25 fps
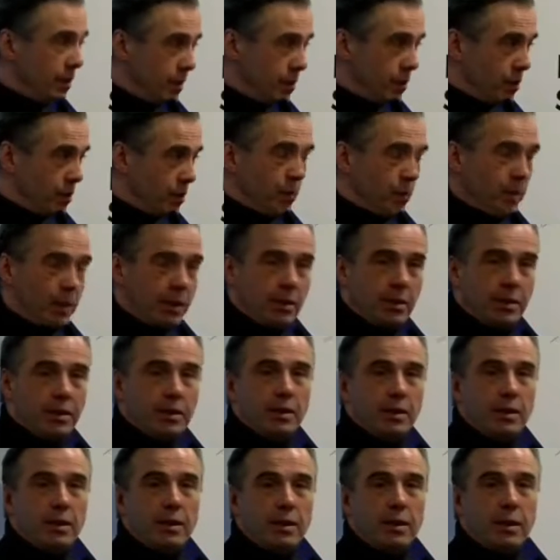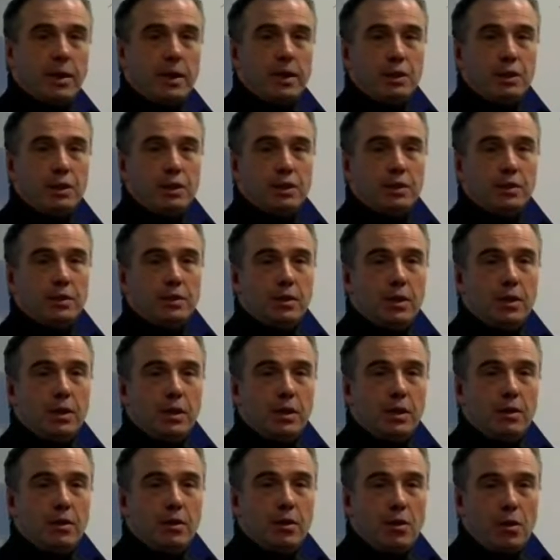the Serbian delegation
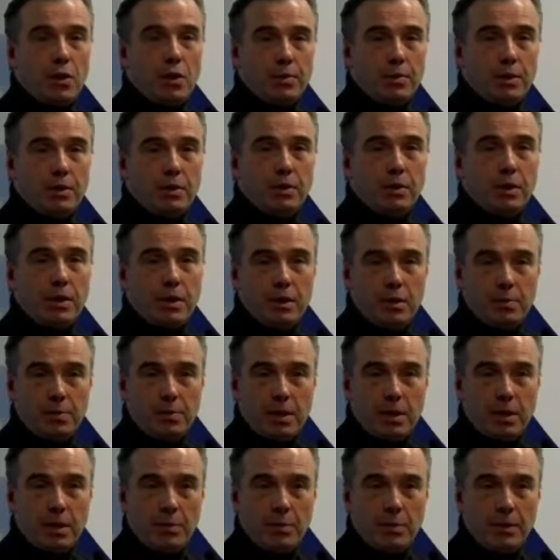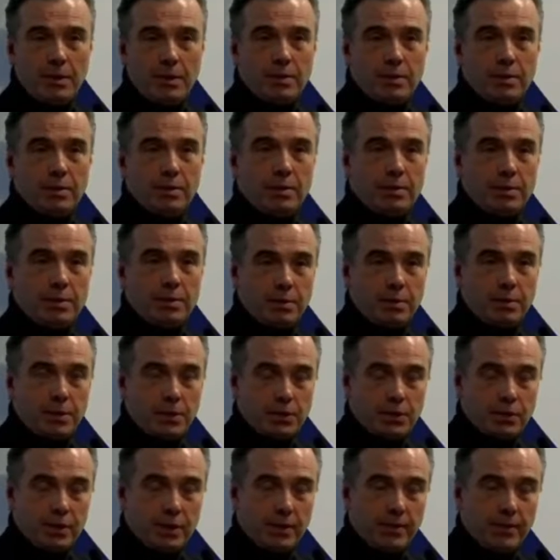in Eupen in the parliament
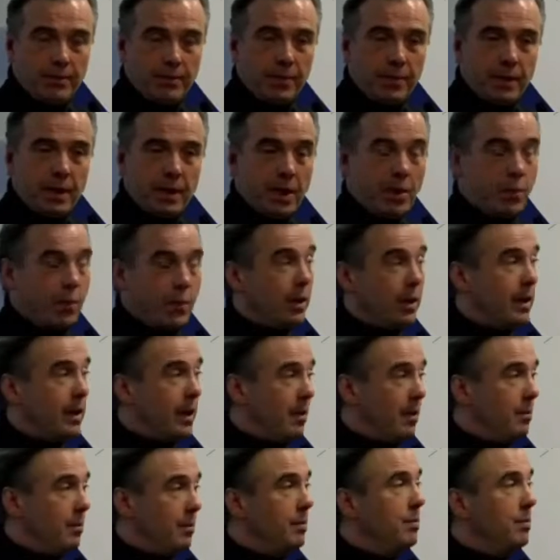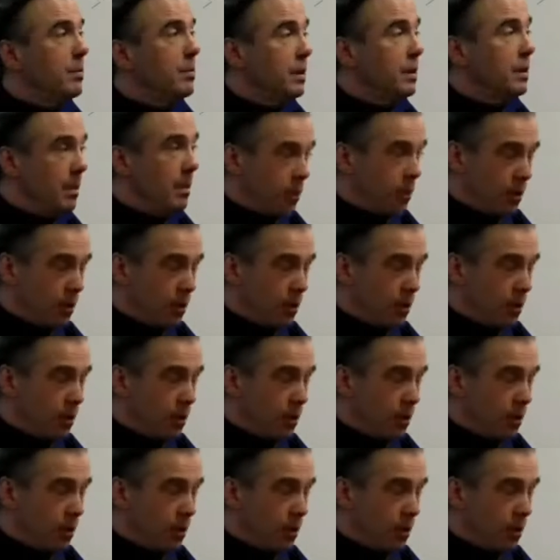personally and will come,